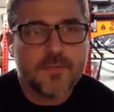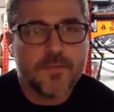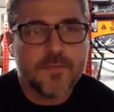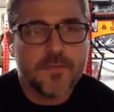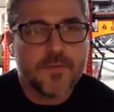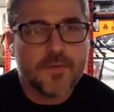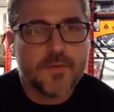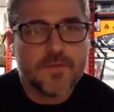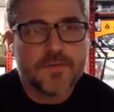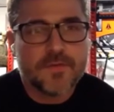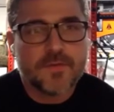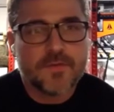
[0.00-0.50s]

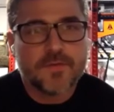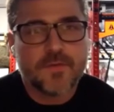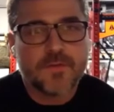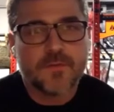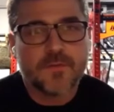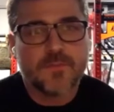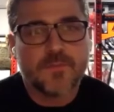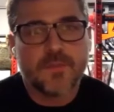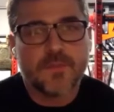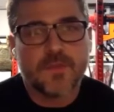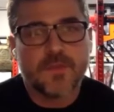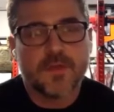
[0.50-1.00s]
Pulley
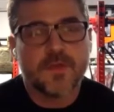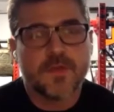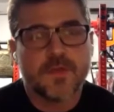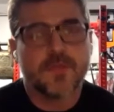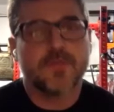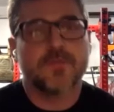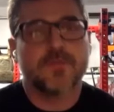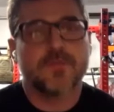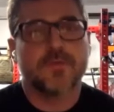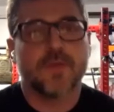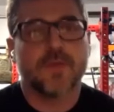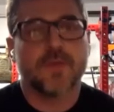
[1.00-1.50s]
system
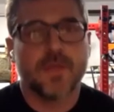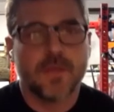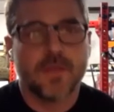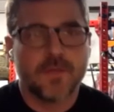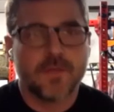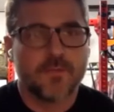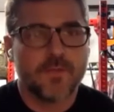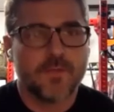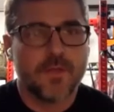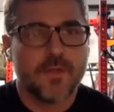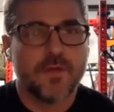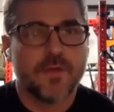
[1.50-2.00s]
because, like
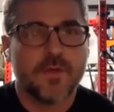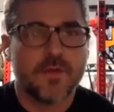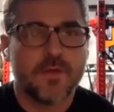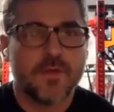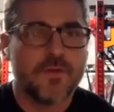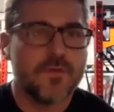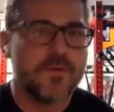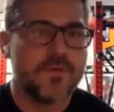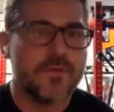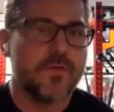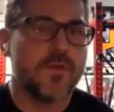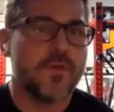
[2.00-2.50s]
everybody
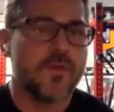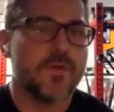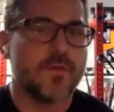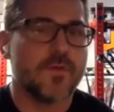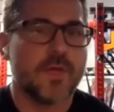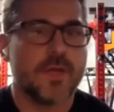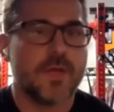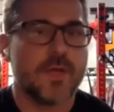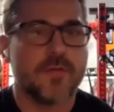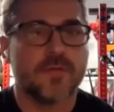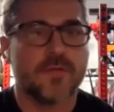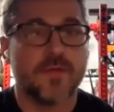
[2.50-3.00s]
knows, you either
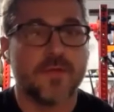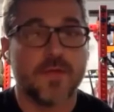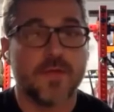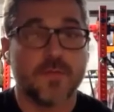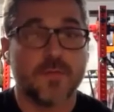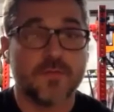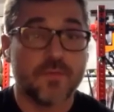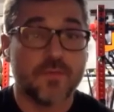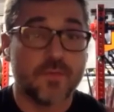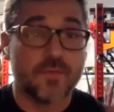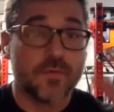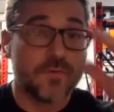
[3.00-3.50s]
got to set
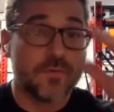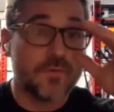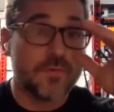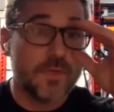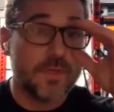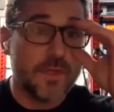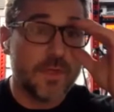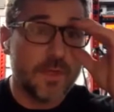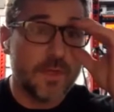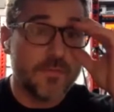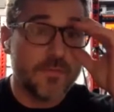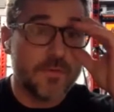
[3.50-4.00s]
up 2 or
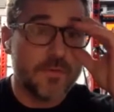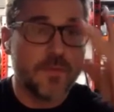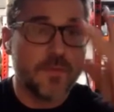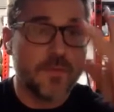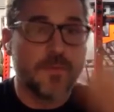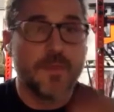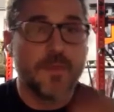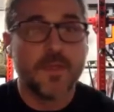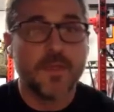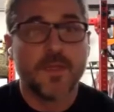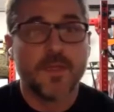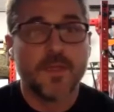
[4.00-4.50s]
3 of
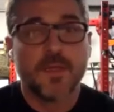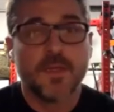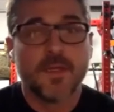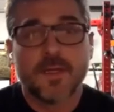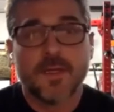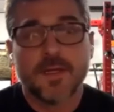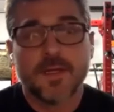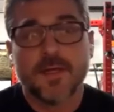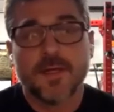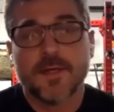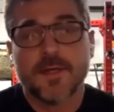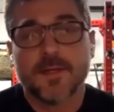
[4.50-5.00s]
them.
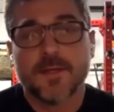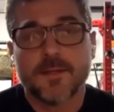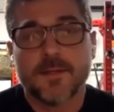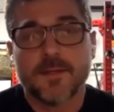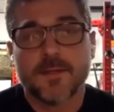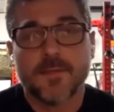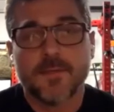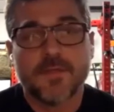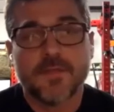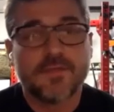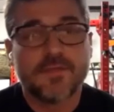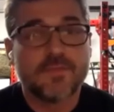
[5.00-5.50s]

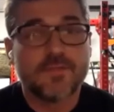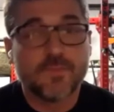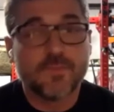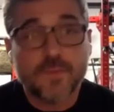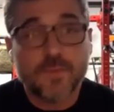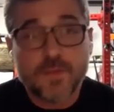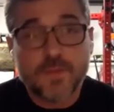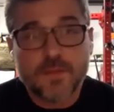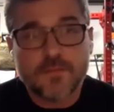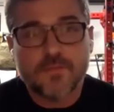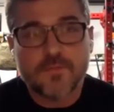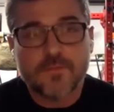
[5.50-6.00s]
They
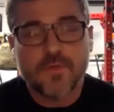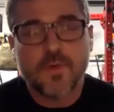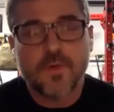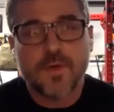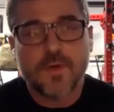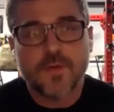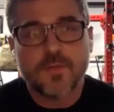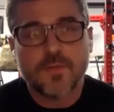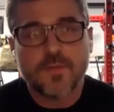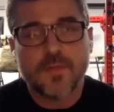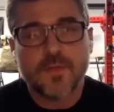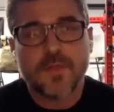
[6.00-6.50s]
swing
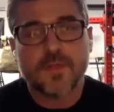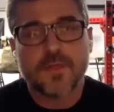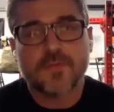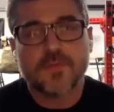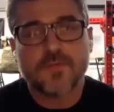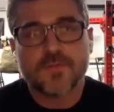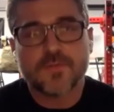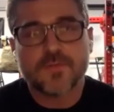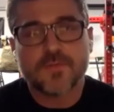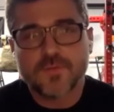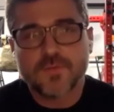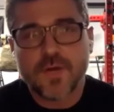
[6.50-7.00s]
quite a bit
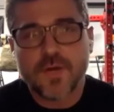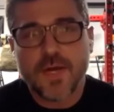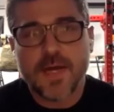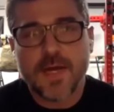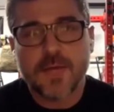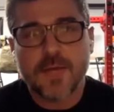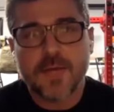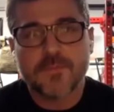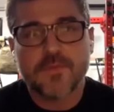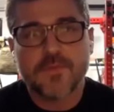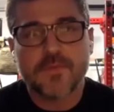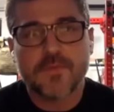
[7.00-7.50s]
because the
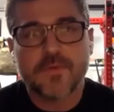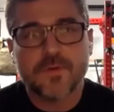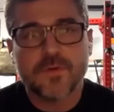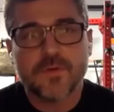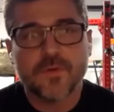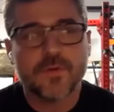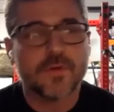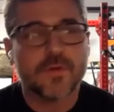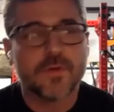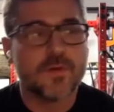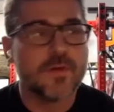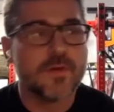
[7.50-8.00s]
straps,
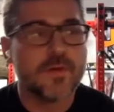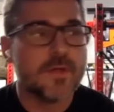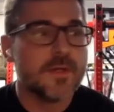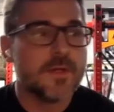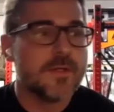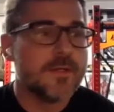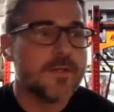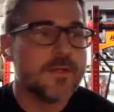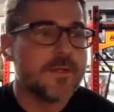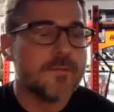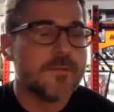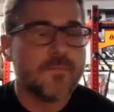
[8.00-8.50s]
they're
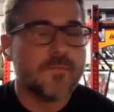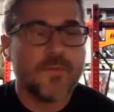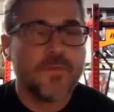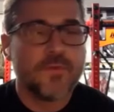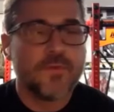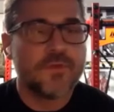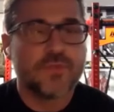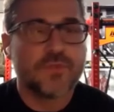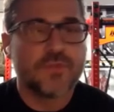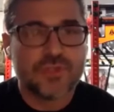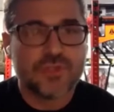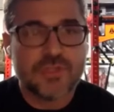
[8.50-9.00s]

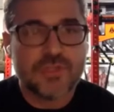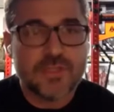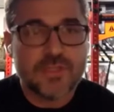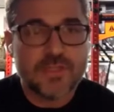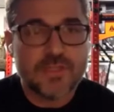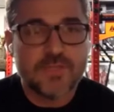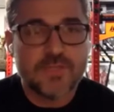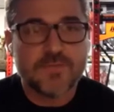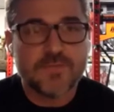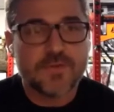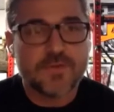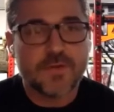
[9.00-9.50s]
just
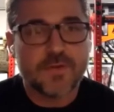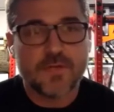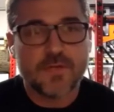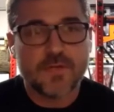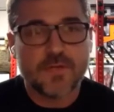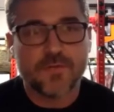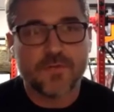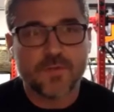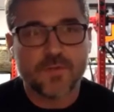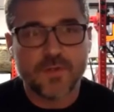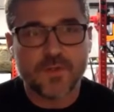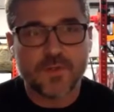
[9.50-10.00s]
sheaves. They're not
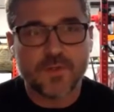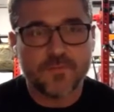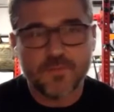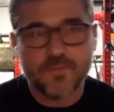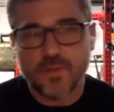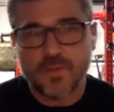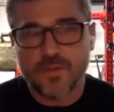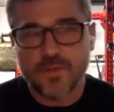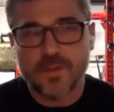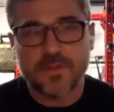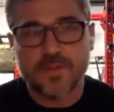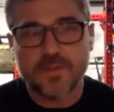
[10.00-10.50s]
even really
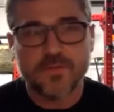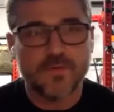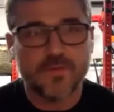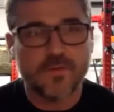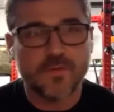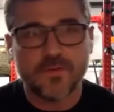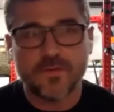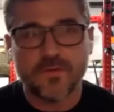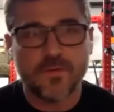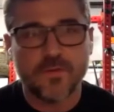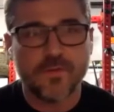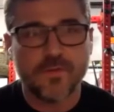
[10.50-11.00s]
pulleys.
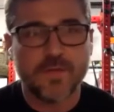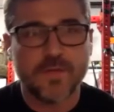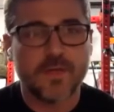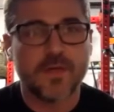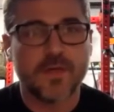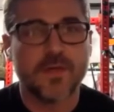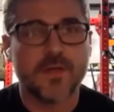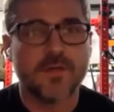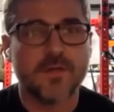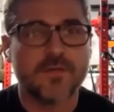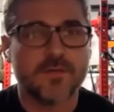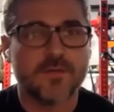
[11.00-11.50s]
There's no
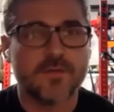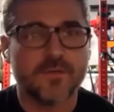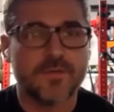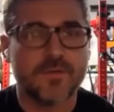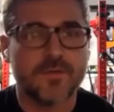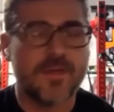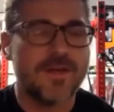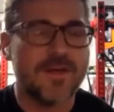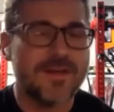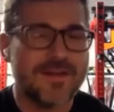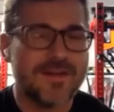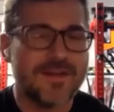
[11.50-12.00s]
bearing. So
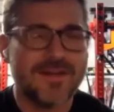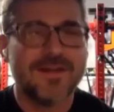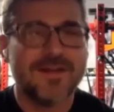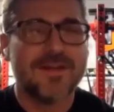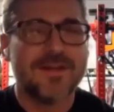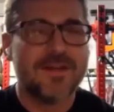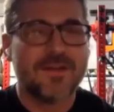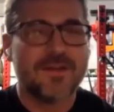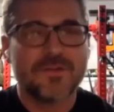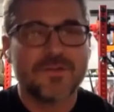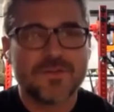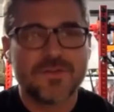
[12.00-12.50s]

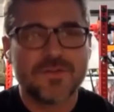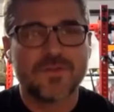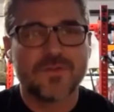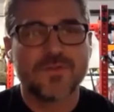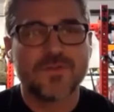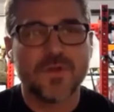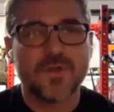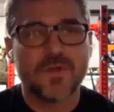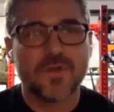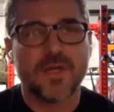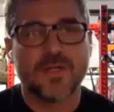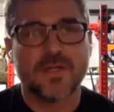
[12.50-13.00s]

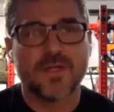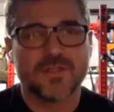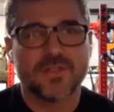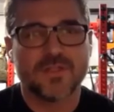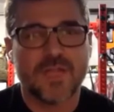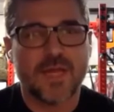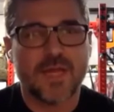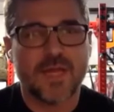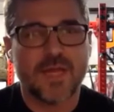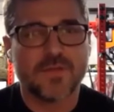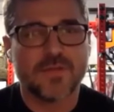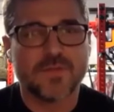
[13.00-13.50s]
there's all kinds of
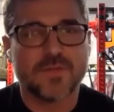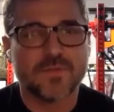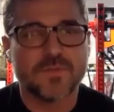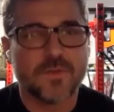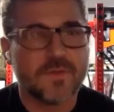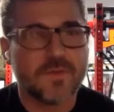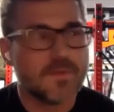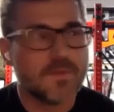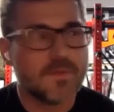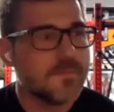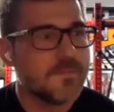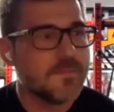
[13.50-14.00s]
challenges
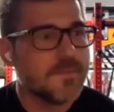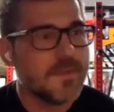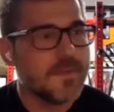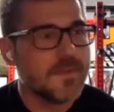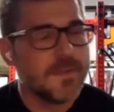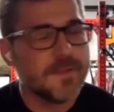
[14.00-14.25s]
with them.